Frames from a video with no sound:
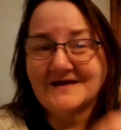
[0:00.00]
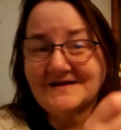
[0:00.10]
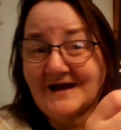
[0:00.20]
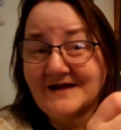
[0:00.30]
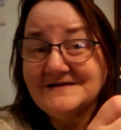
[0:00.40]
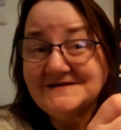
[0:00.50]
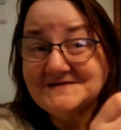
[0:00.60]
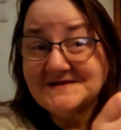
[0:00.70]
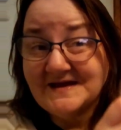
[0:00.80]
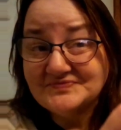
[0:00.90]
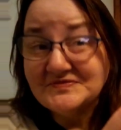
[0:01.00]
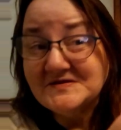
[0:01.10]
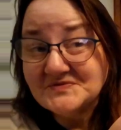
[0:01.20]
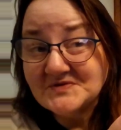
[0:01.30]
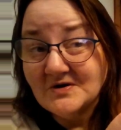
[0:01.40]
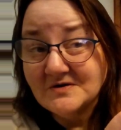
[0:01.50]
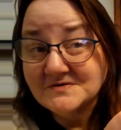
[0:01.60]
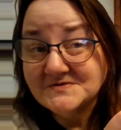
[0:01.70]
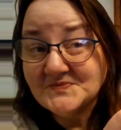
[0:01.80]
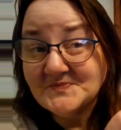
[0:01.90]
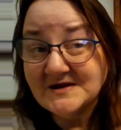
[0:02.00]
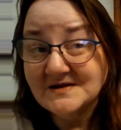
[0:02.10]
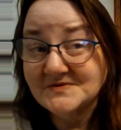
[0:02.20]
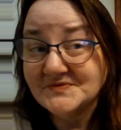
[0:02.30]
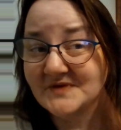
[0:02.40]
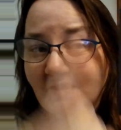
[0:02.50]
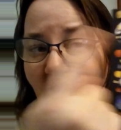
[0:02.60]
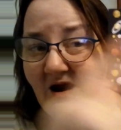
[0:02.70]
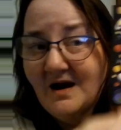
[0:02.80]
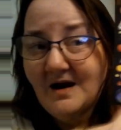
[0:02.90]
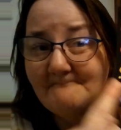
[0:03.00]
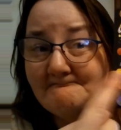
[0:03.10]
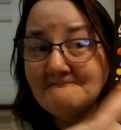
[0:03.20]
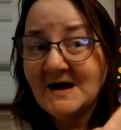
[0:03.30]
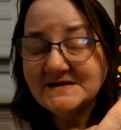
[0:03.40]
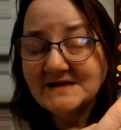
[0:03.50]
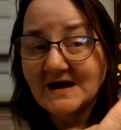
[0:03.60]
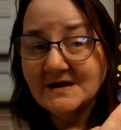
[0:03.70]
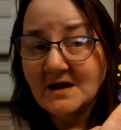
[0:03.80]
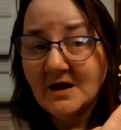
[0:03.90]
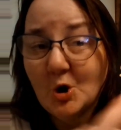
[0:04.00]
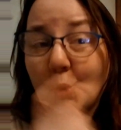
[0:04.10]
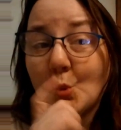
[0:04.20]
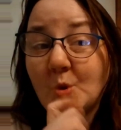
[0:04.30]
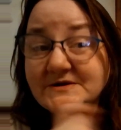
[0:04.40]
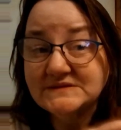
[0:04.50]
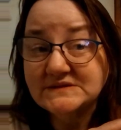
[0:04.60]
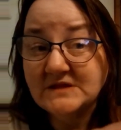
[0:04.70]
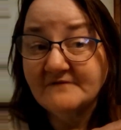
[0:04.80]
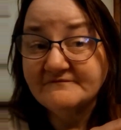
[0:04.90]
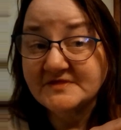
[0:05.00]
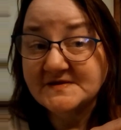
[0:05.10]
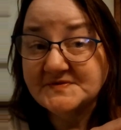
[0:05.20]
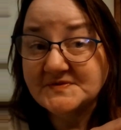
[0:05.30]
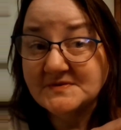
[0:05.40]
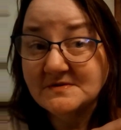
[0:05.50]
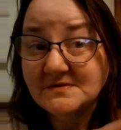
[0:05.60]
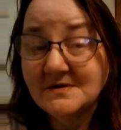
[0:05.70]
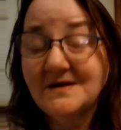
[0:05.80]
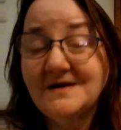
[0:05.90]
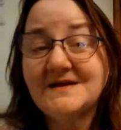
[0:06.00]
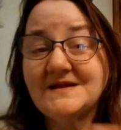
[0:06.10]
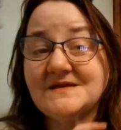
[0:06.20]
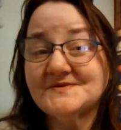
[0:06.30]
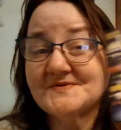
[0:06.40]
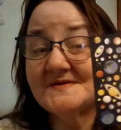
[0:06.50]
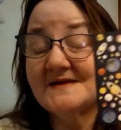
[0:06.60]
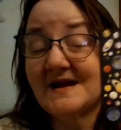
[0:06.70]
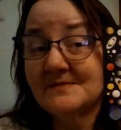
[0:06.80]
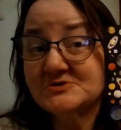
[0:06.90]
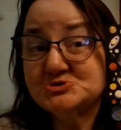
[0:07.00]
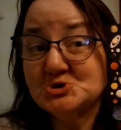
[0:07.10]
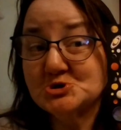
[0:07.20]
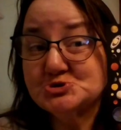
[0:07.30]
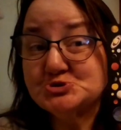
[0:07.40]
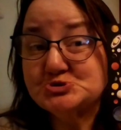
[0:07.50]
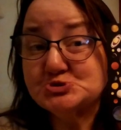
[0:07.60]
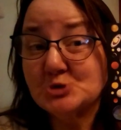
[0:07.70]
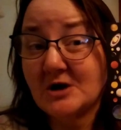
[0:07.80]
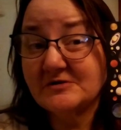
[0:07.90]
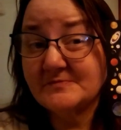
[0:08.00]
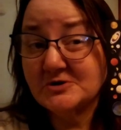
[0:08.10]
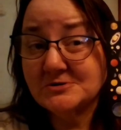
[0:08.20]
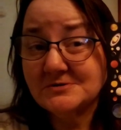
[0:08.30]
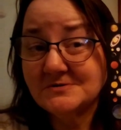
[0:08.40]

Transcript: And I need to get these cards because my dad would love this. He is an amateur astronomer.